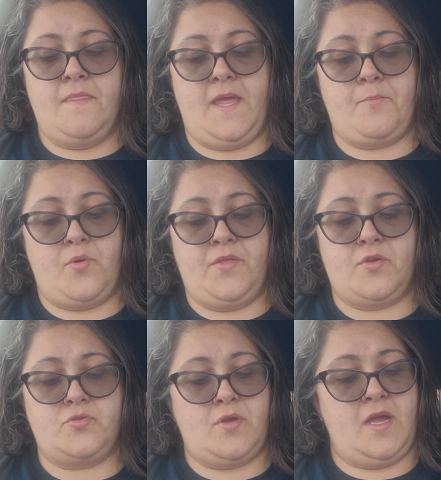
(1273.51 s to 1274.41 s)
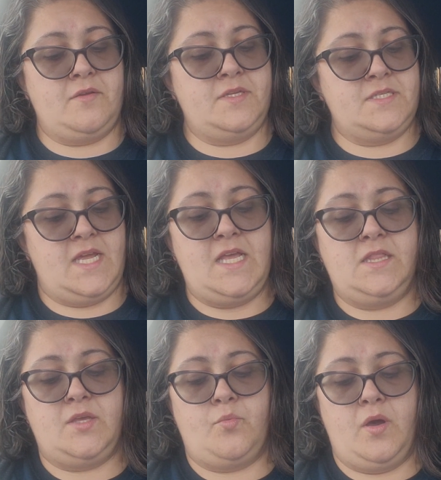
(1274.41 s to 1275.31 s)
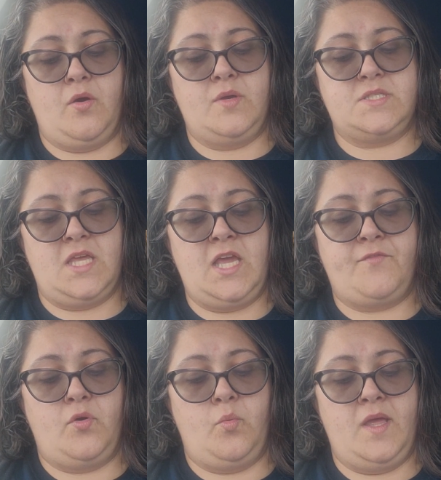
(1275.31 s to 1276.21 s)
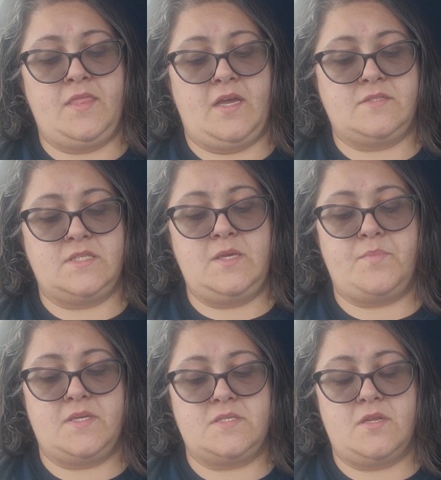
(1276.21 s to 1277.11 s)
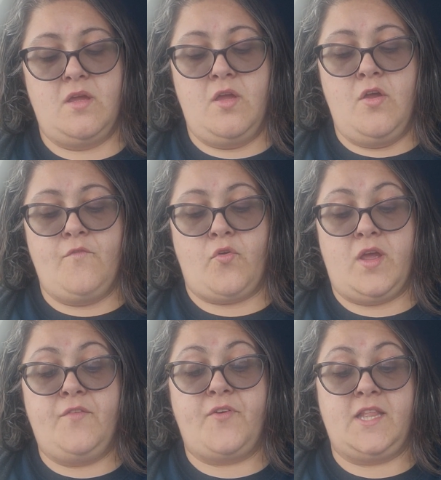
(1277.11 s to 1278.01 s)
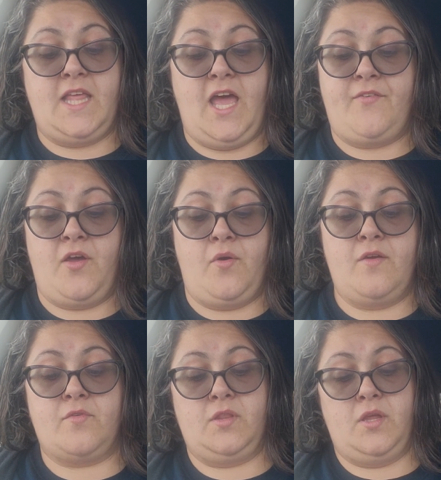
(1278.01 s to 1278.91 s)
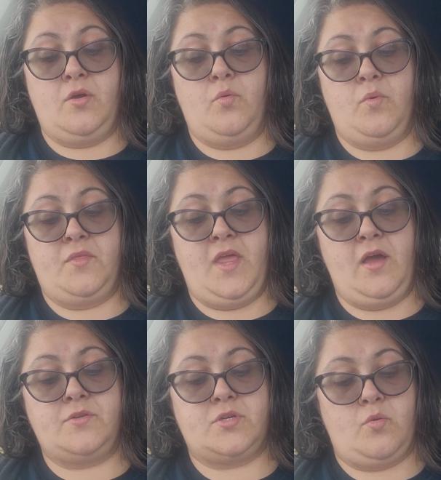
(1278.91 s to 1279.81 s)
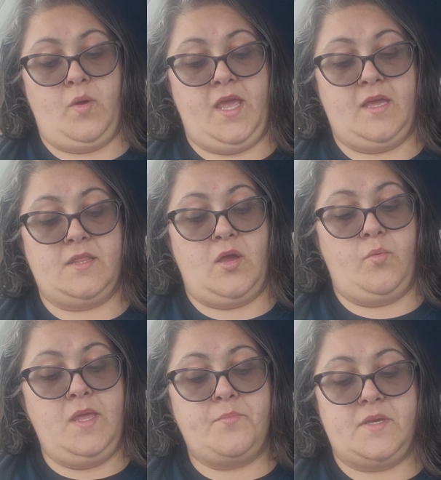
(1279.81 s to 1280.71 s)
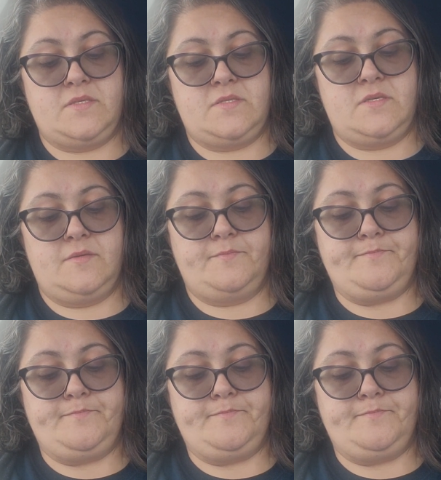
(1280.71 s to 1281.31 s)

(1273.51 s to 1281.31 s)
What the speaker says: Thy brother, drowned in daily woe, is thankful when thou sleepest. For if I laugh, however low, when thou'rt awake, thou weepest.